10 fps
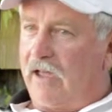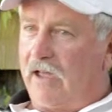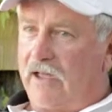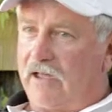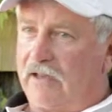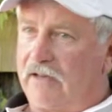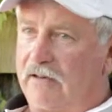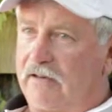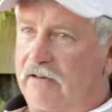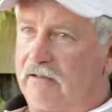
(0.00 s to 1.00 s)

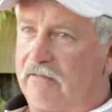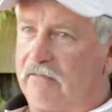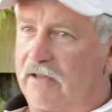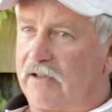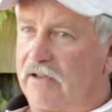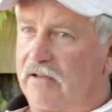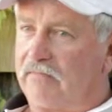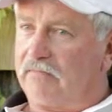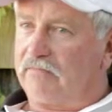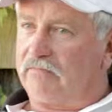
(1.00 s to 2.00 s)
And
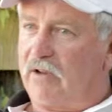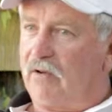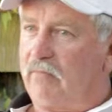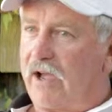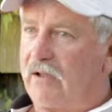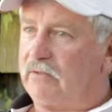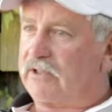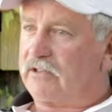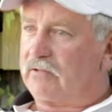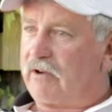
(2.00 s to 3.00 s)
Binnalong Bay was
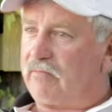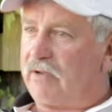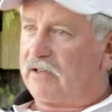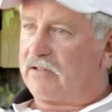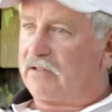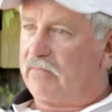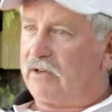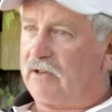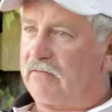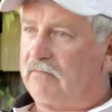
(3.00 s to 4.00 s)
such a great place to
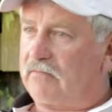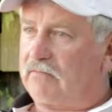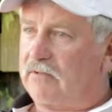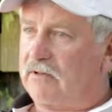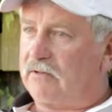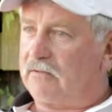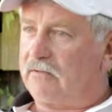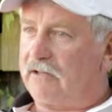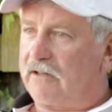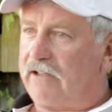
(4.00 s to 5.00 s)
bring two
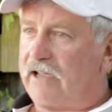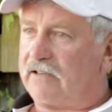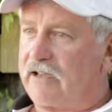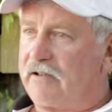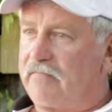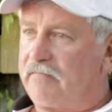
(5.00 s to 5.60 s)
little tackers up,